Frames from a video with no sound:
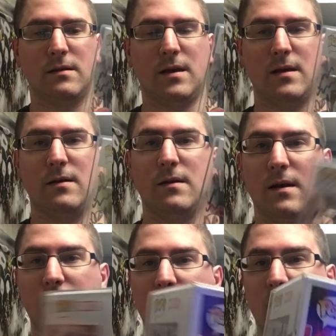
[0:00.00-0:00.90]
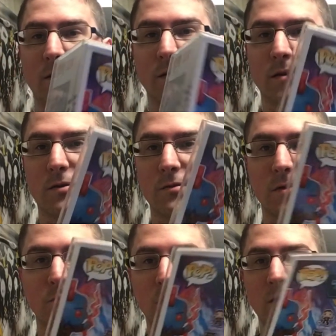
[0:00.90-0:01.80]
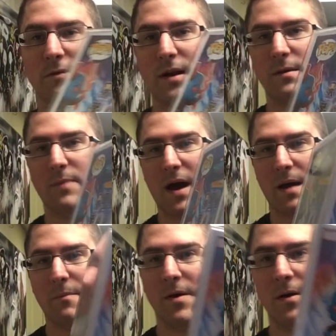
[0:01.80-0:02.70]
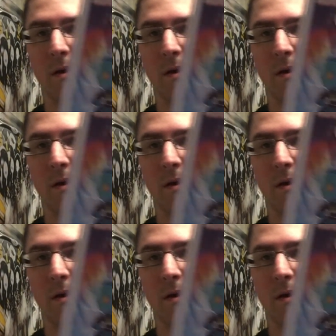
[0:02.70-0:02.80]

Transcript: there. Just a sweet graded pop.